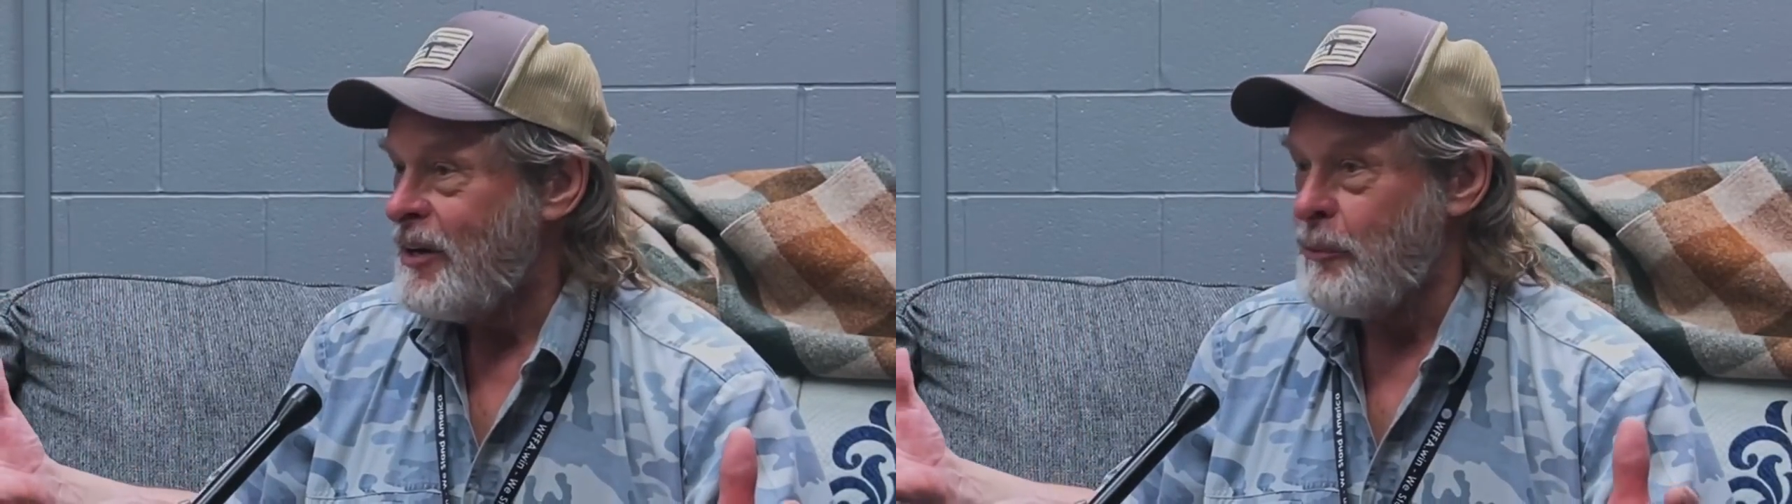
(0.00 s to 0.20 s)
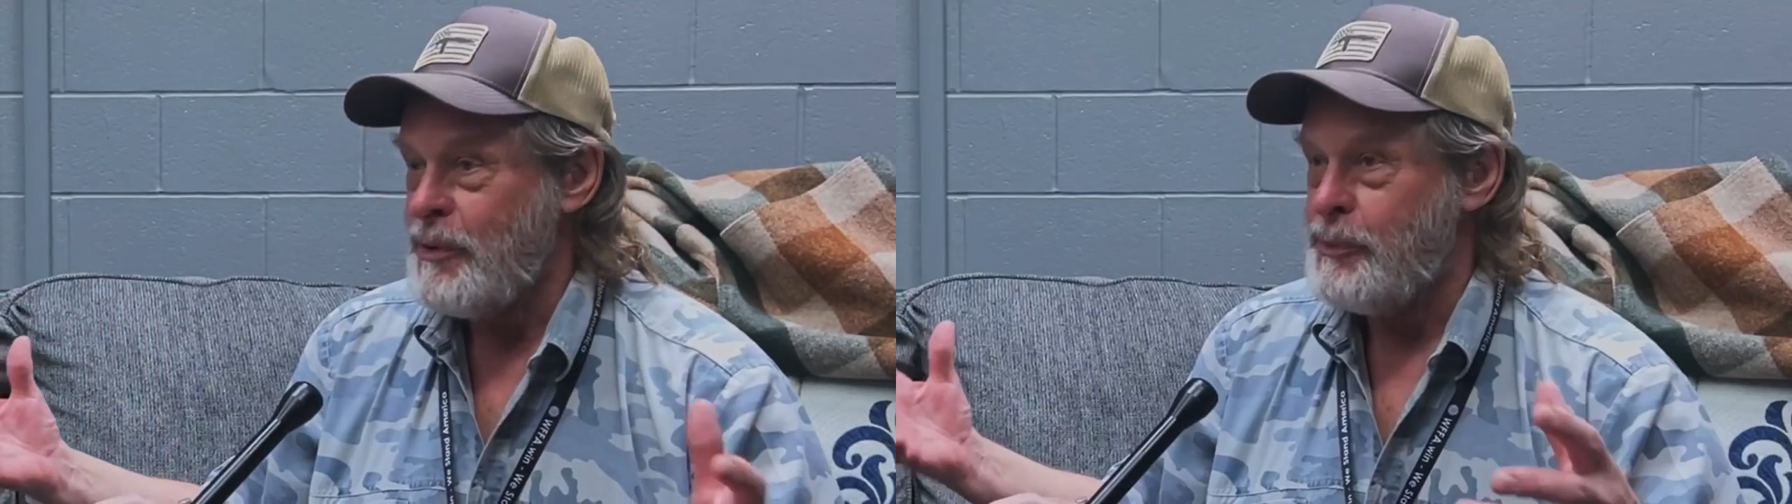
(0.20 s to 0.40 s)

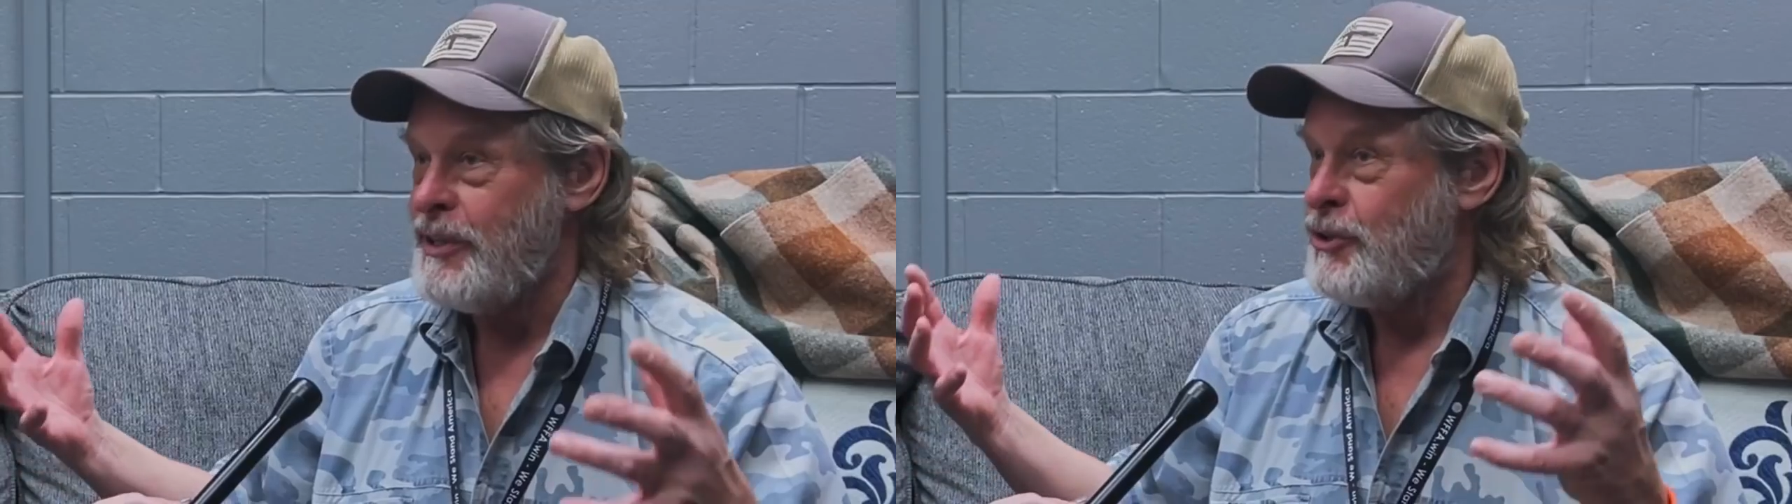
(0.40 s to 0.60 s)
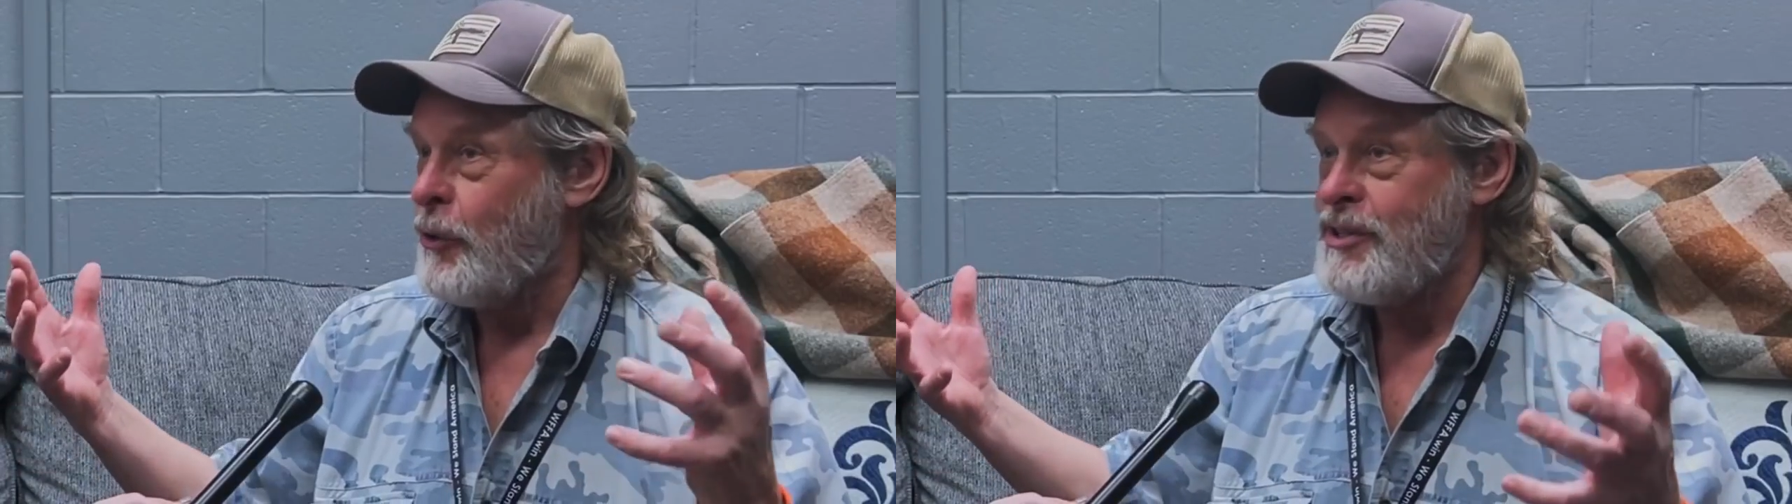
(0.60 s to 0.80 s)
and we
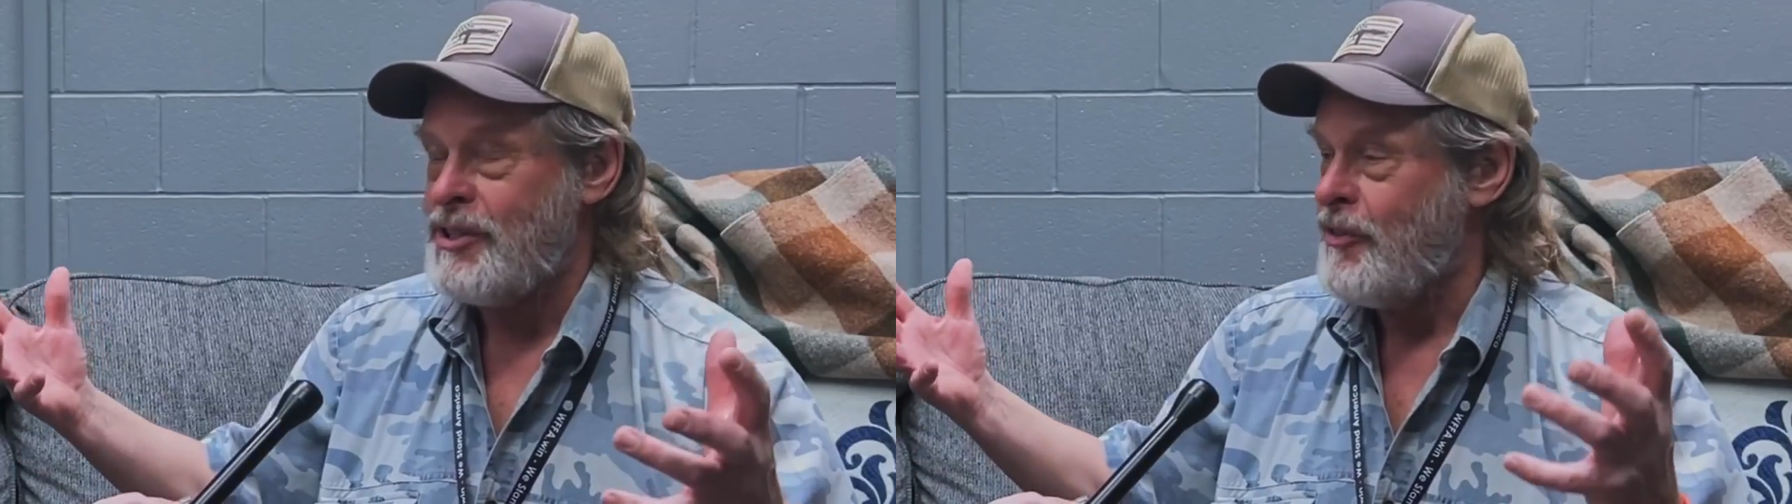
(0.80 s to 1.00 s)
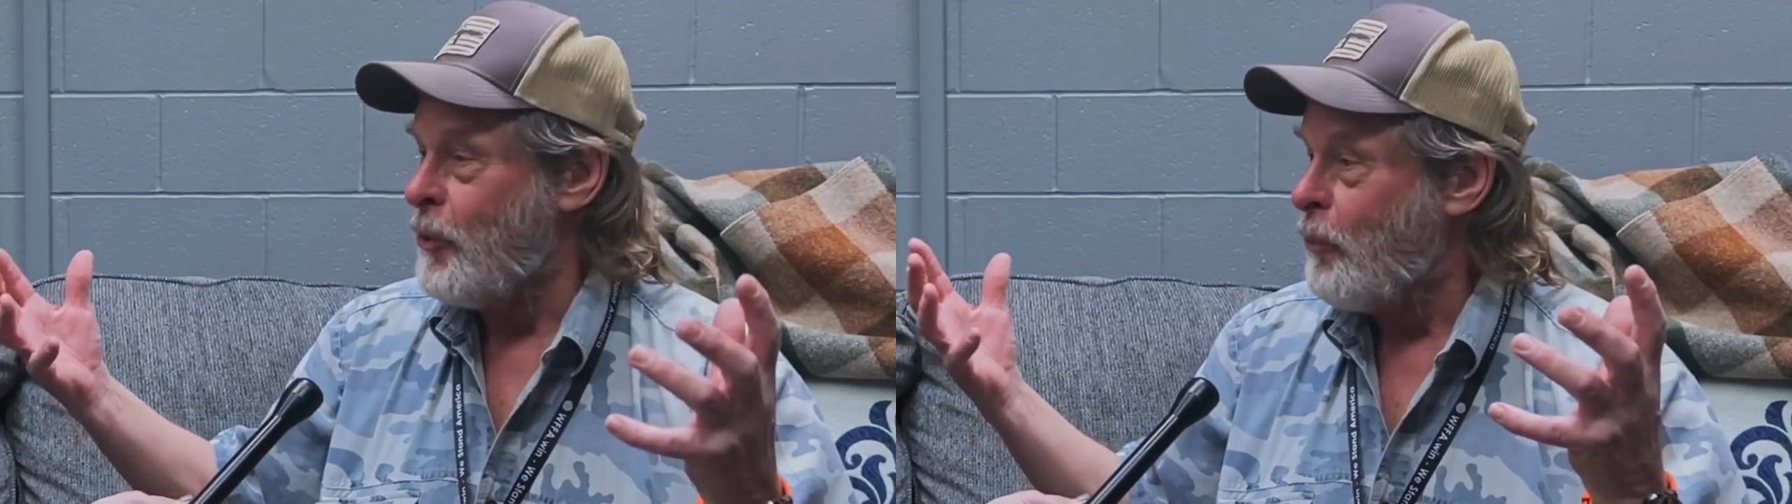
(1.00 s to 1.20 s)

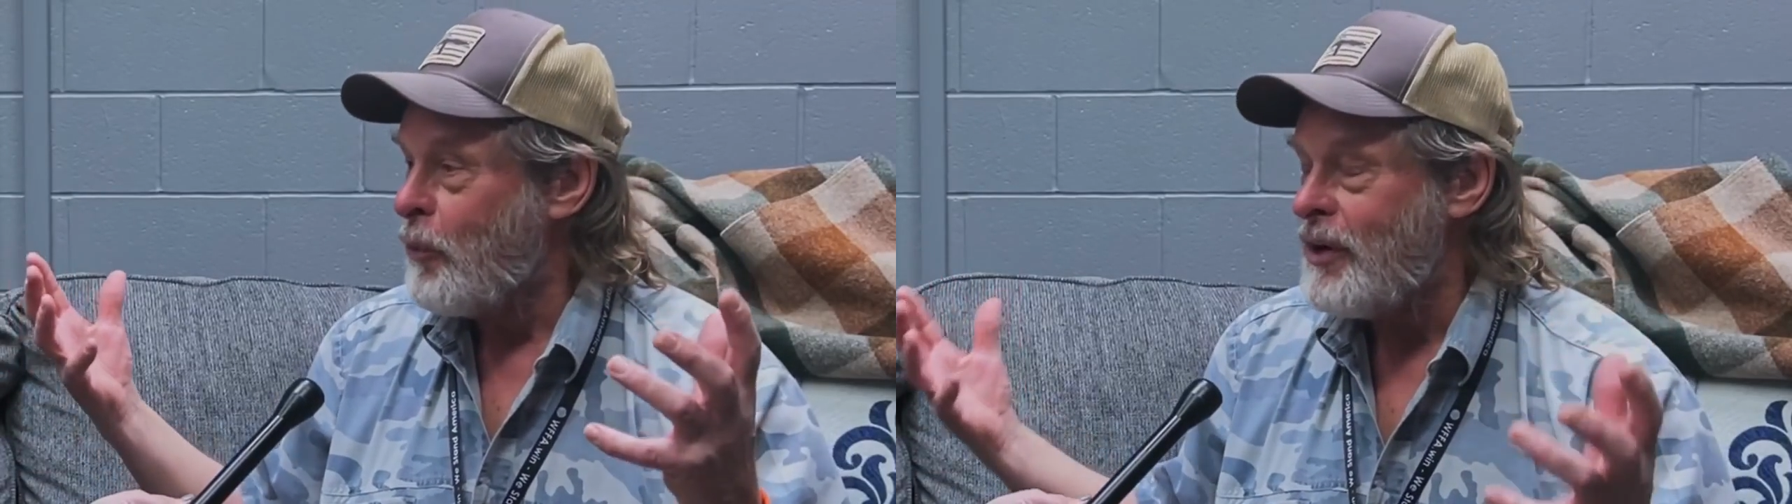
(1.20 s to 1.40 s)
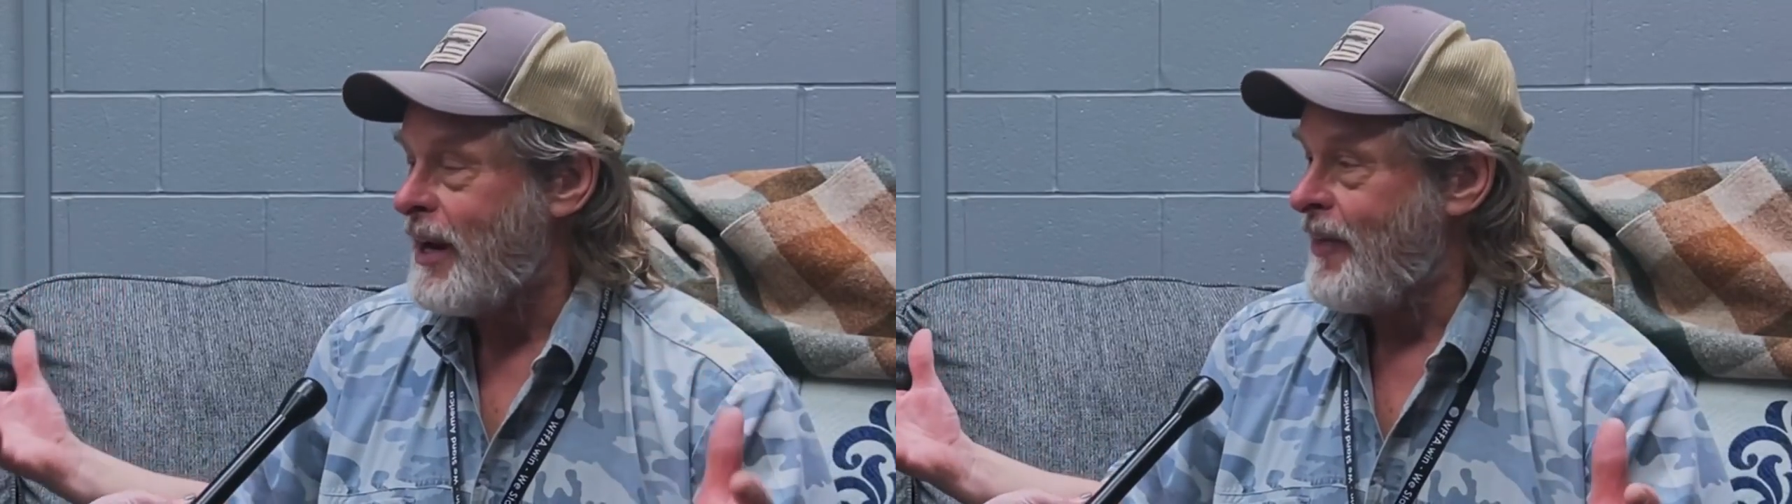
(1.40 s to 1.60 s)
rejoiced in the
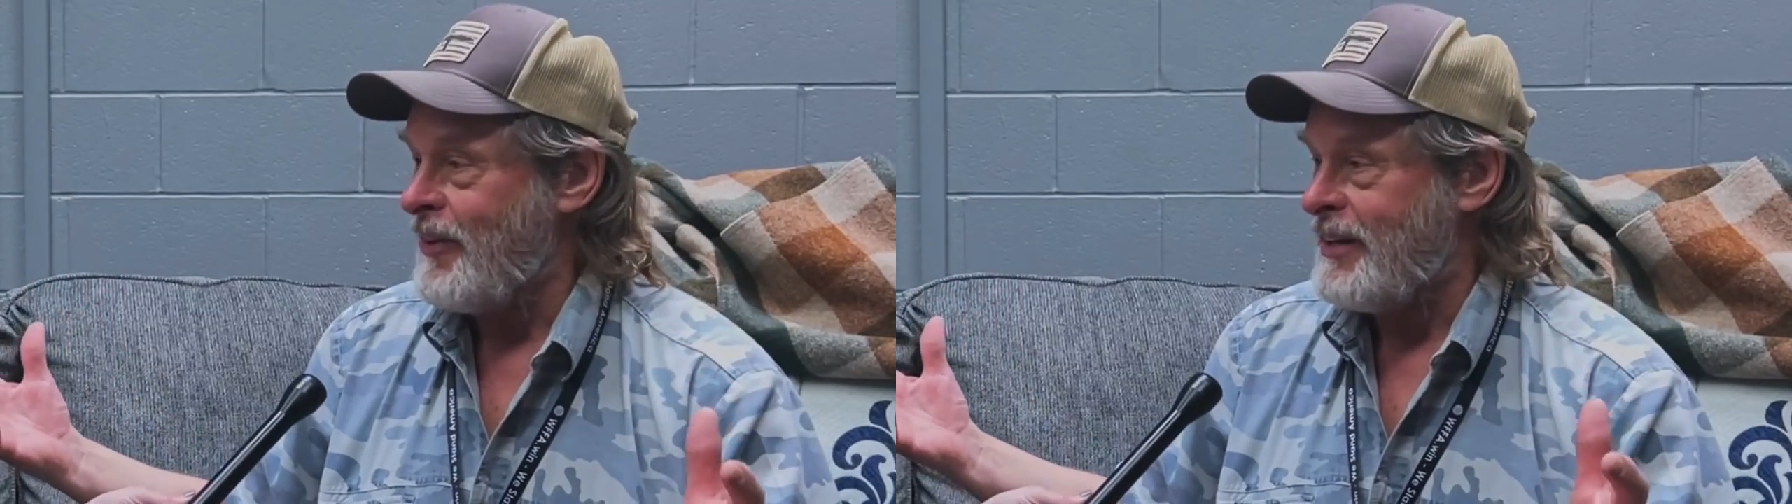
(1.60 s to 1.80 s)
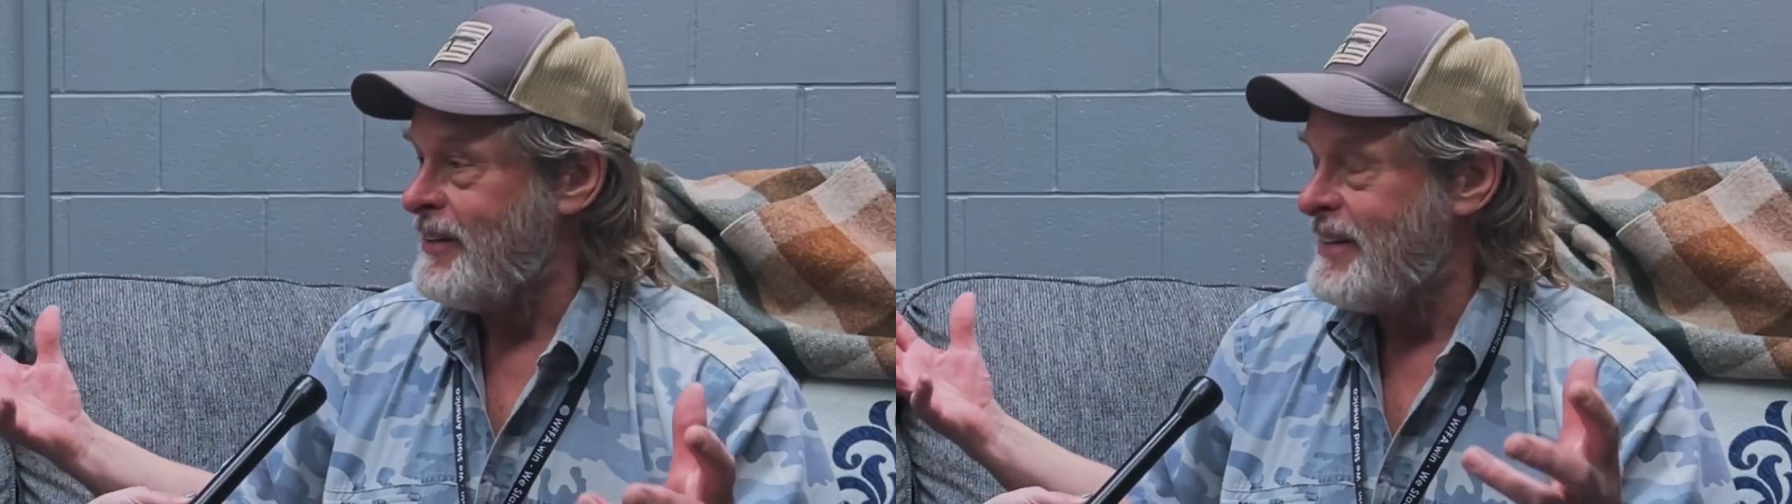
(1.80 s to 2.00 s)
work
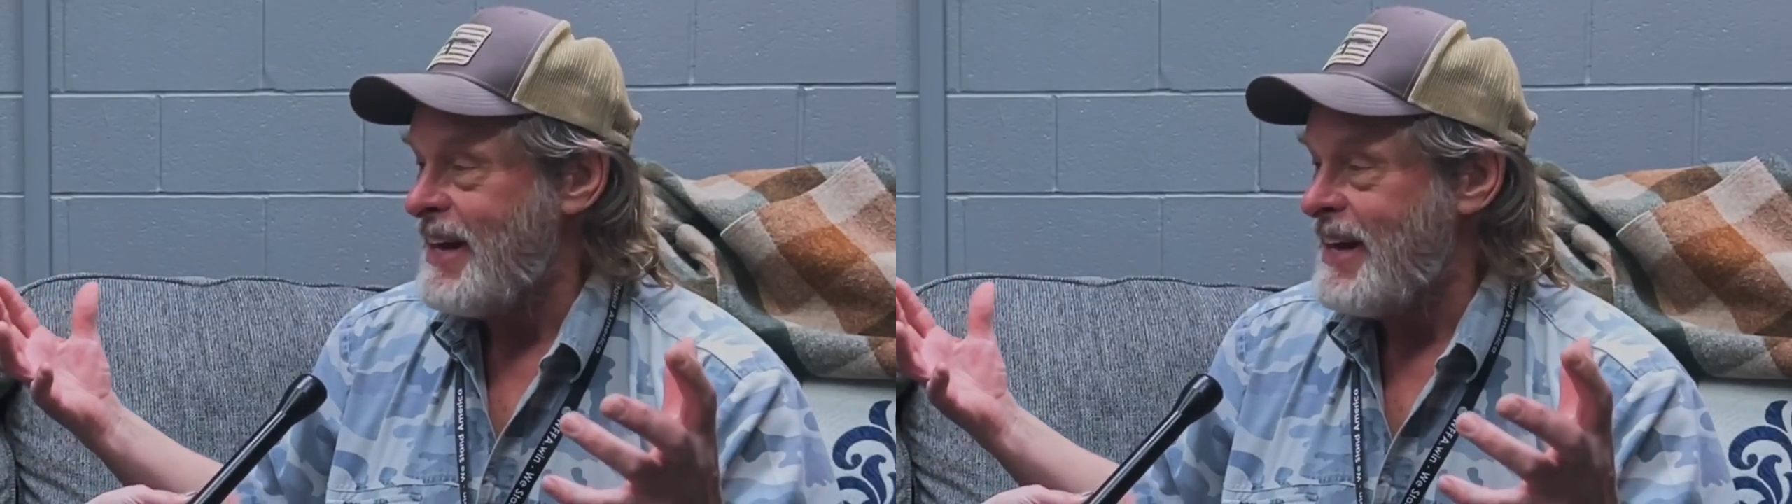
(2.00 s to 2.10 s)
ethic and the